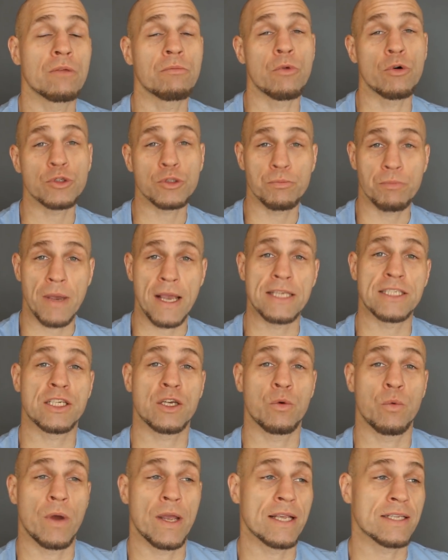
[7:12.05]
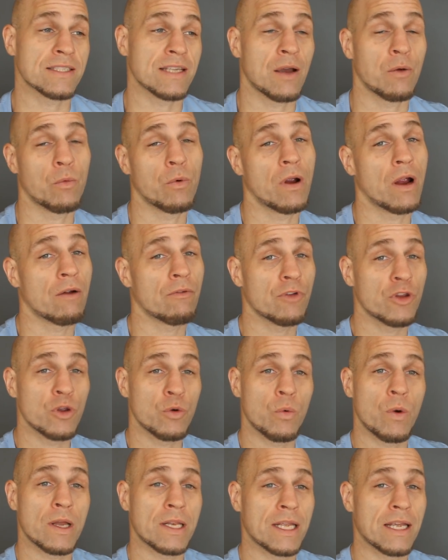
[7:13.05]
The most basic way is that wherever
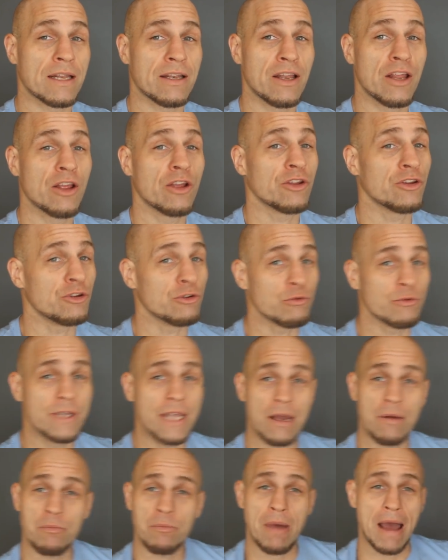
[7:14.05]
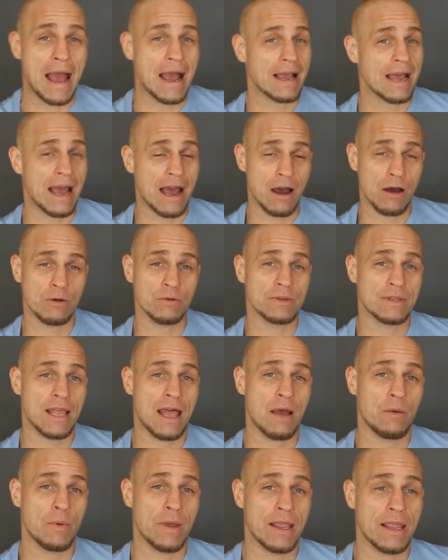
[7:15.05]
you went in, you get back out
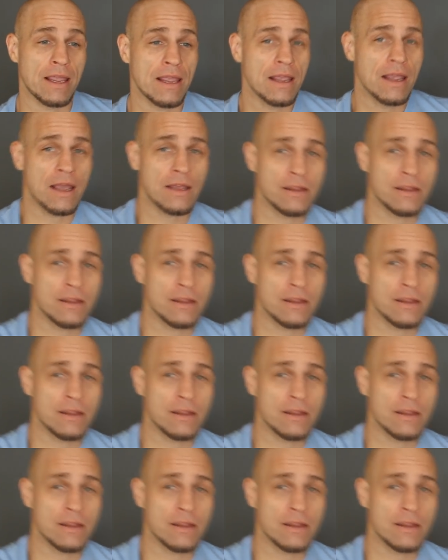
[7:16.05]
that way,